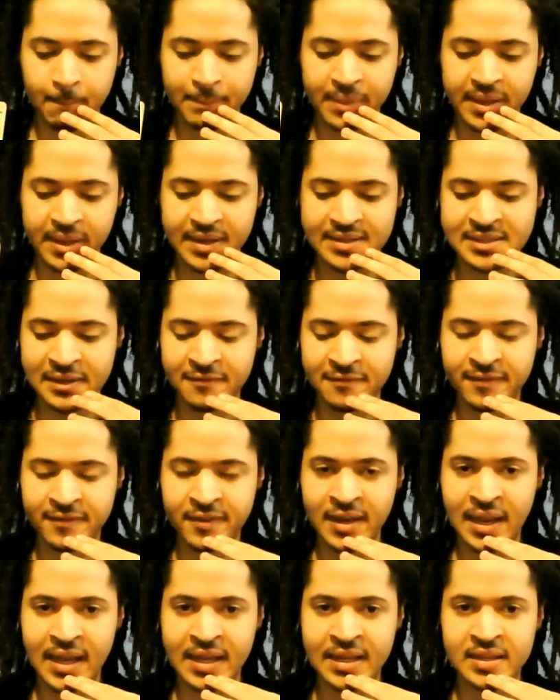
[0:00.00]
because I
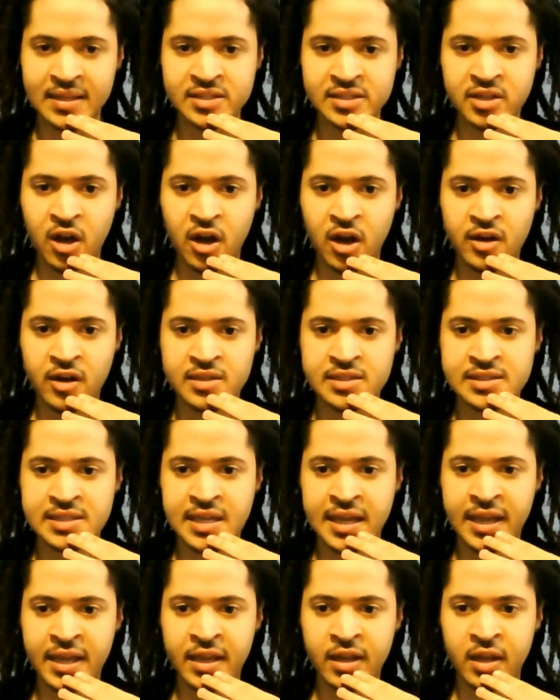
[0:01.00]
feel like this card is
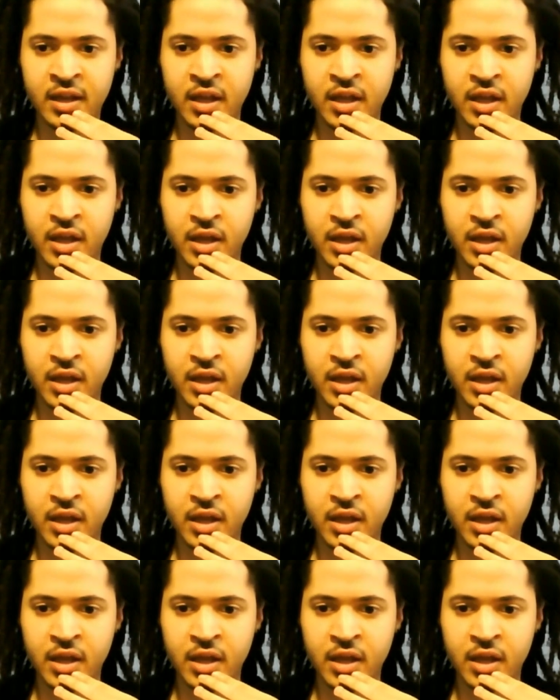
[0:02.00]
saying,